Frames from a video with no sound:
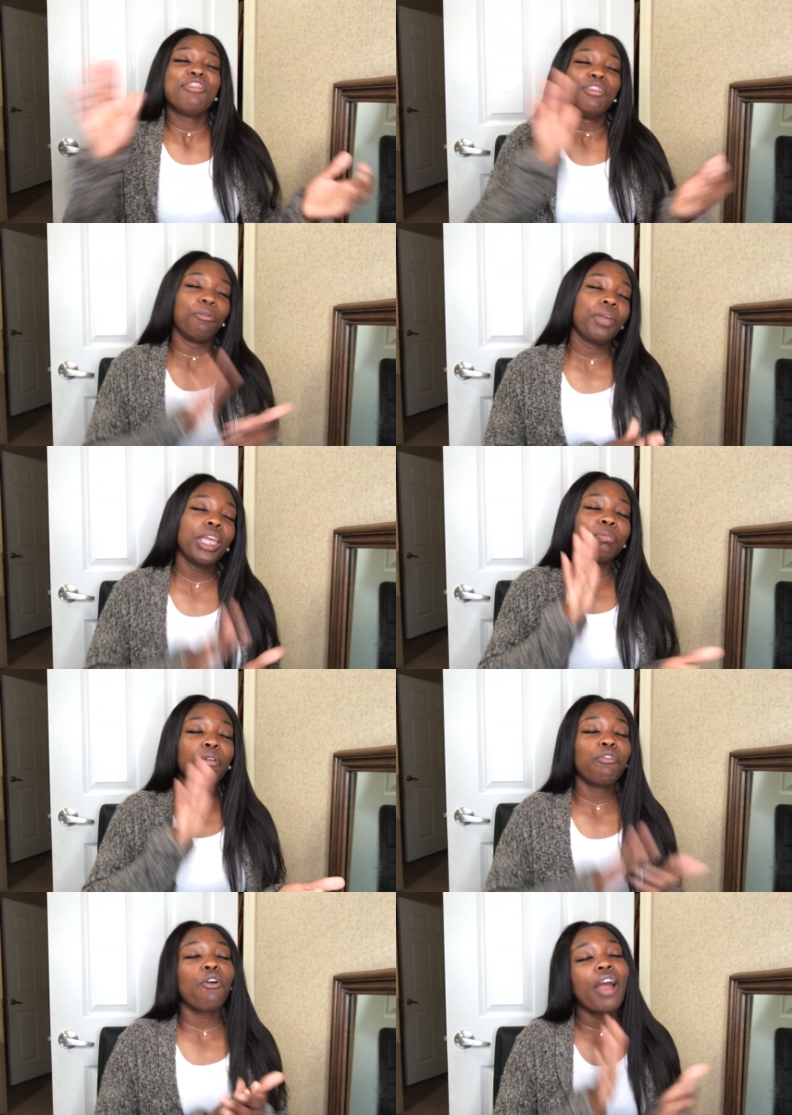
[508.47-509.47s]
the week
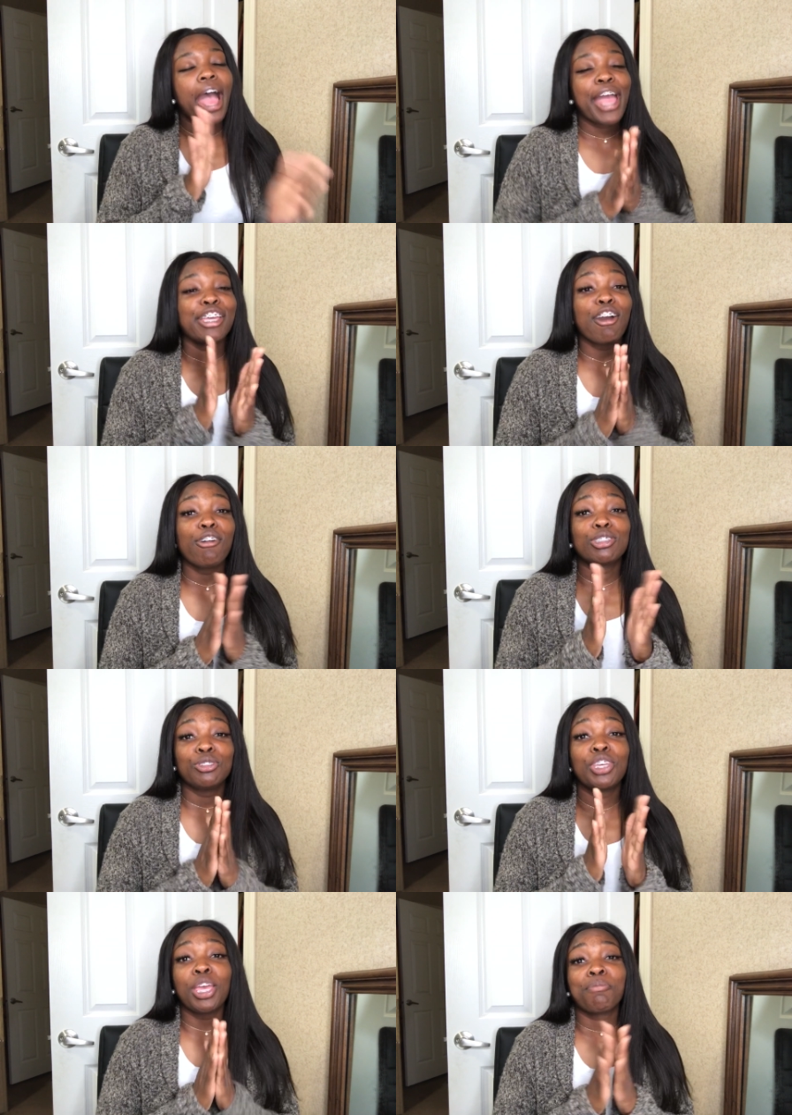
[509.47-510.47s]
before I go
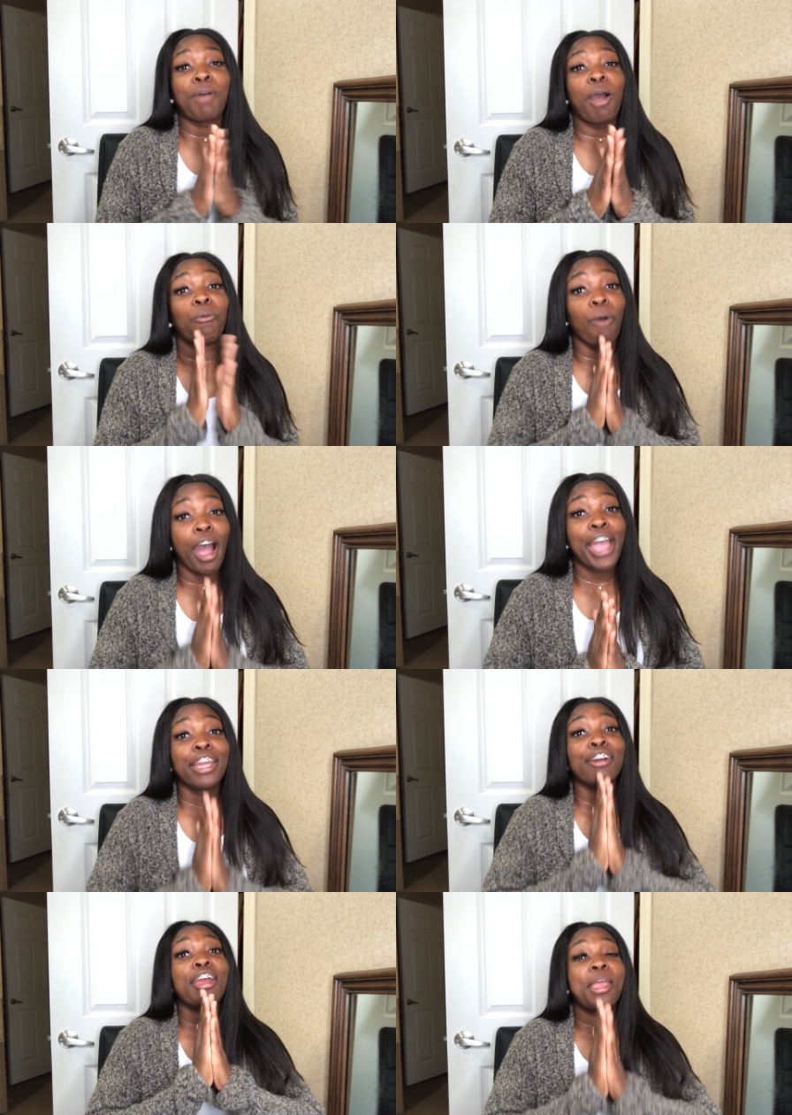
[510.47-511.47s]
to get my
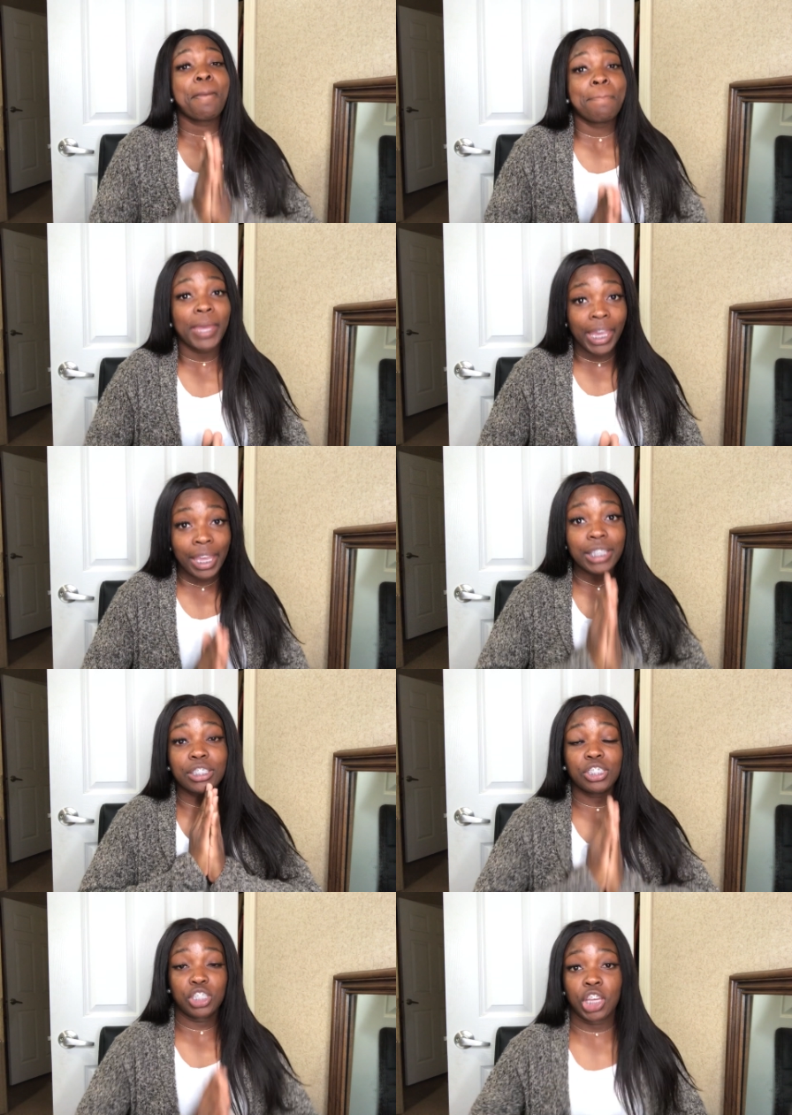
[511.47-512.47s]
wire and
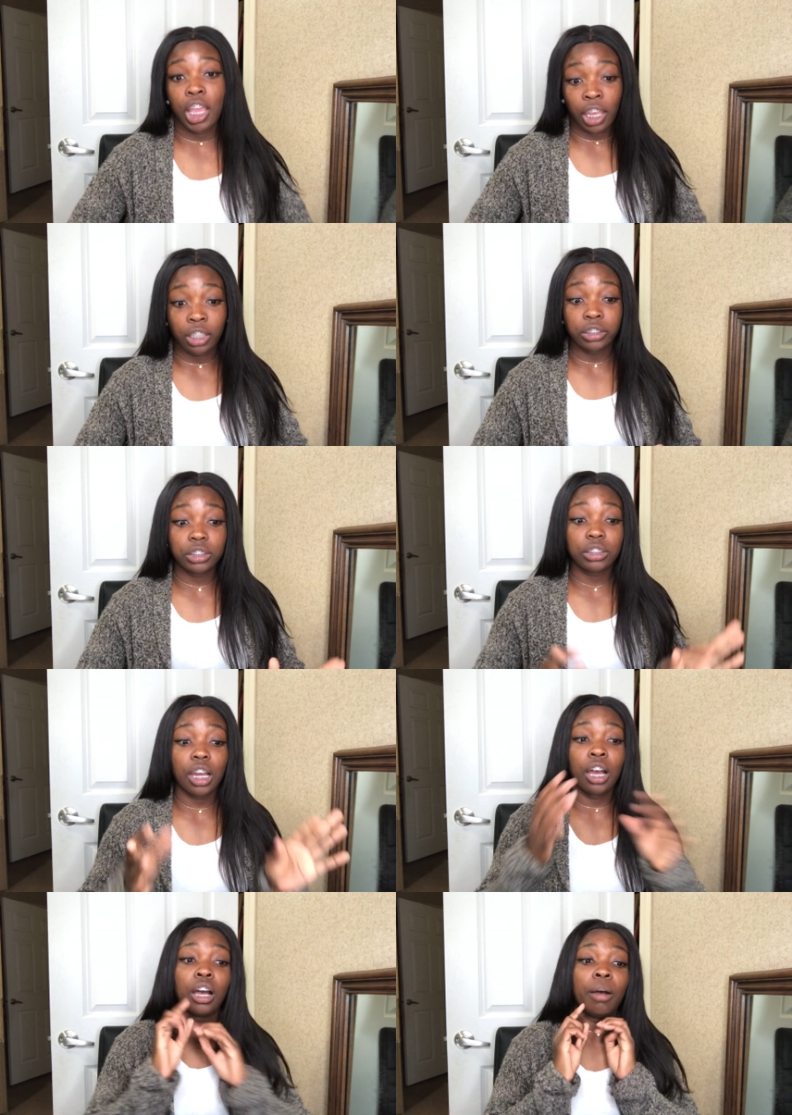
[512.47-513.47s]
bands changed,
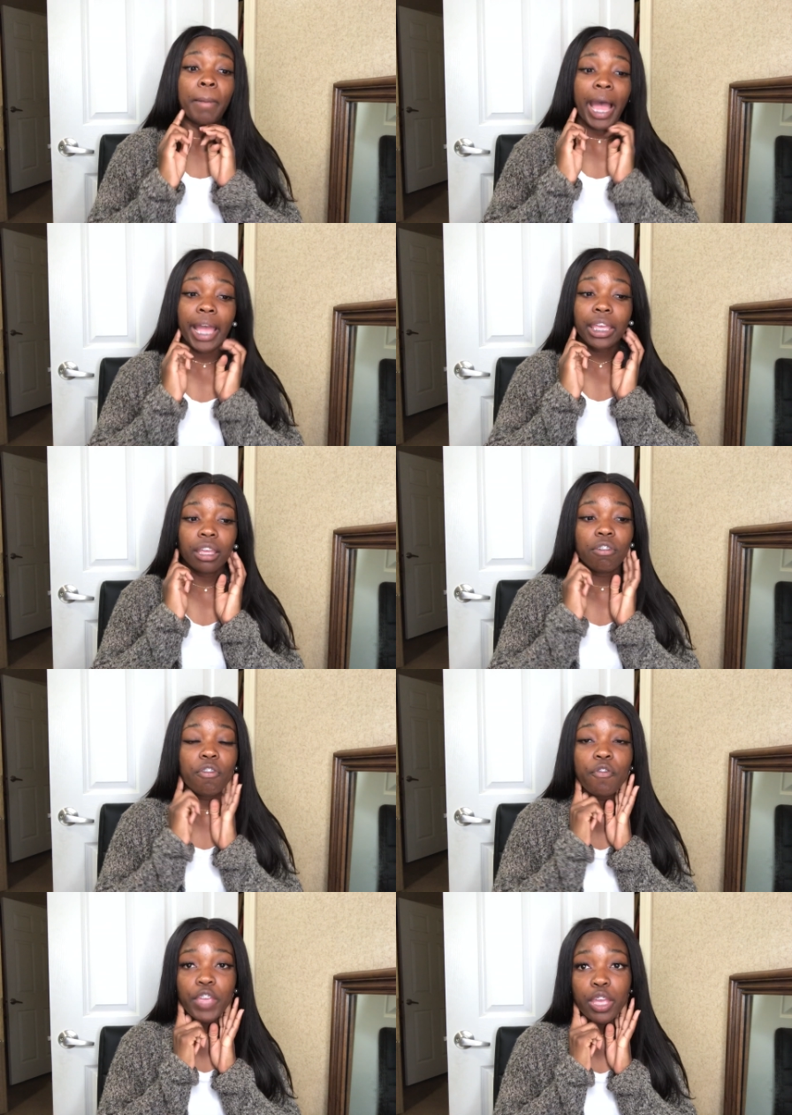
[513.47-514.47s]
um, I can
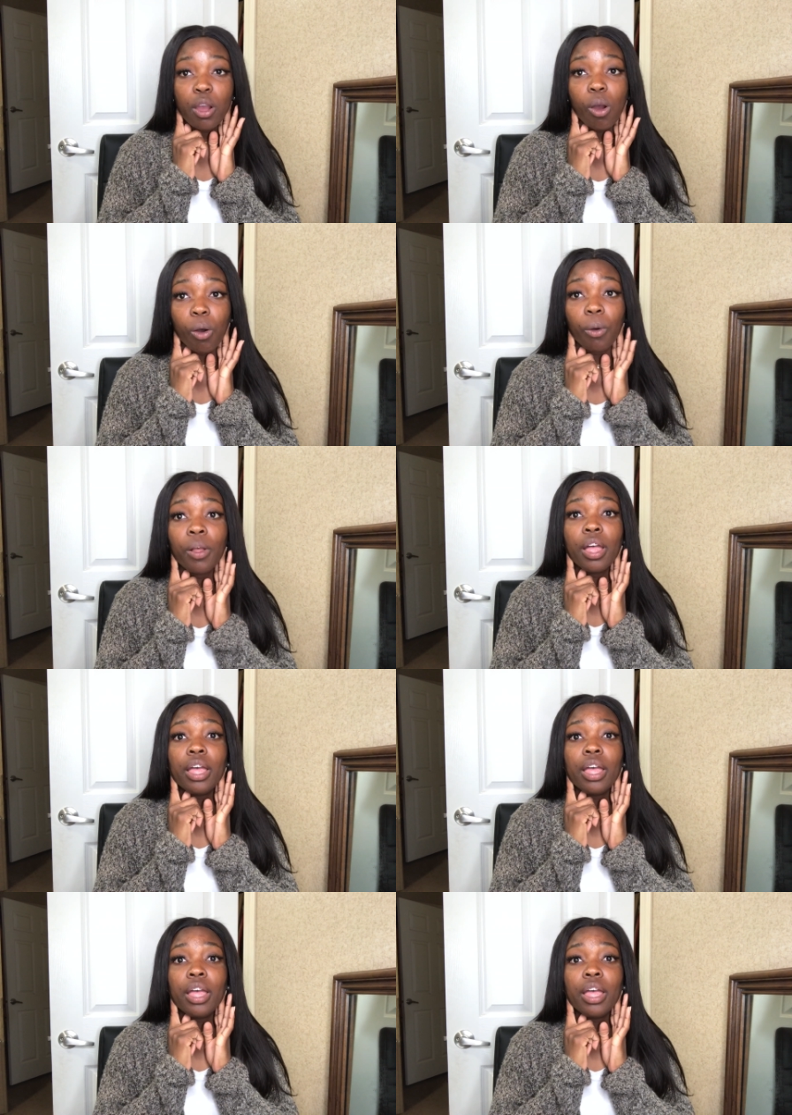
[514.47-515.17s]
feel